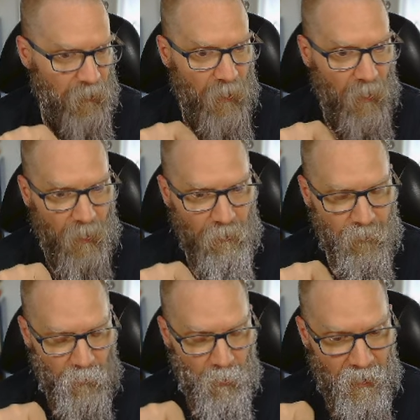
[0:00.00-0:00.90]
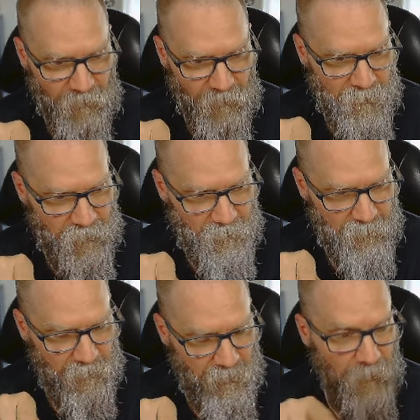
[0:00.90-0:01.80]
other offerings
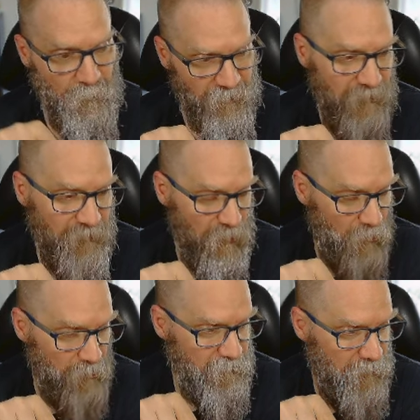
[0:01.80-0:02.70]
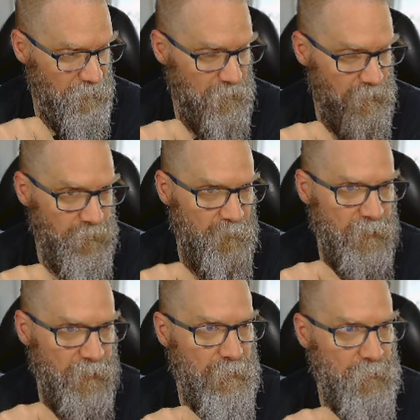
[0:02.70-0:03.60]
outside of the autoscaling group. So we
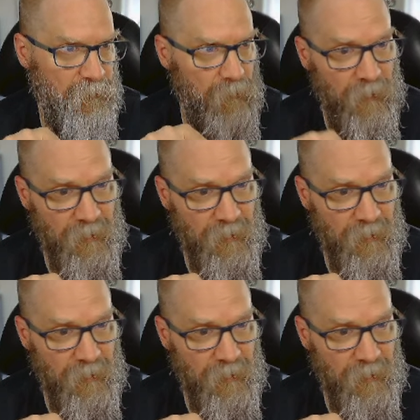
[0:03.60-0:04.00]
can use a launch